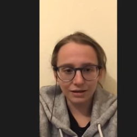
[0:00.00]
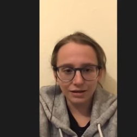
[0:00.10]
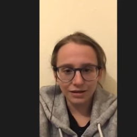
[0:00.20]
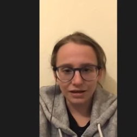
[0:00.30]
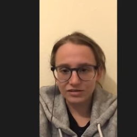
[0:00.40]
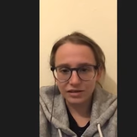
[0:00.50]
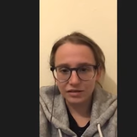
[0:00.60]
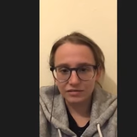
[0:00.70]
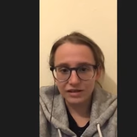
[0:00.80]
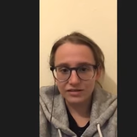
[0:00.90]
Yeah. And it's
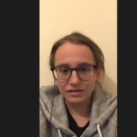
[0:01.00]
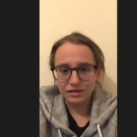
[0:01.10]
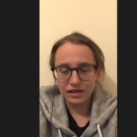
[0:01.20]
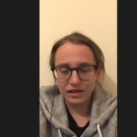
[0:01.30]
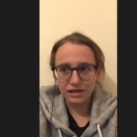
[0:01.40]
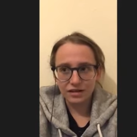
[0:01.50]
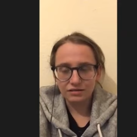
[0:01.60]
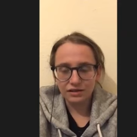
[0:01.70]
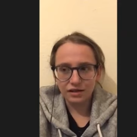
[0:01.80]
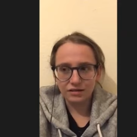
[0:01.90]
only recently
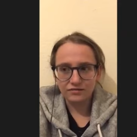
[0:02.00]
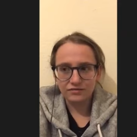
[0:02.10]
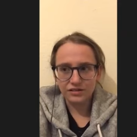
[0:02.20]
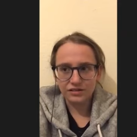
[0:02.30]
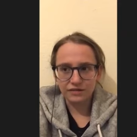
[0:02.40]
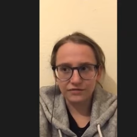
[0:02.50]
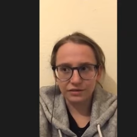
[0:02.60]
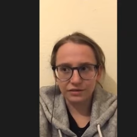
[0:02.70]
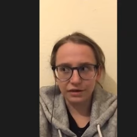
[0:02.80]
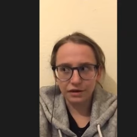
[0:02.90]
that I've
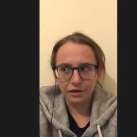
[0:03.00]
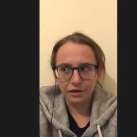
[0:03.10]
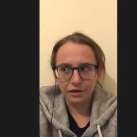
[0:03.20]
discovered that,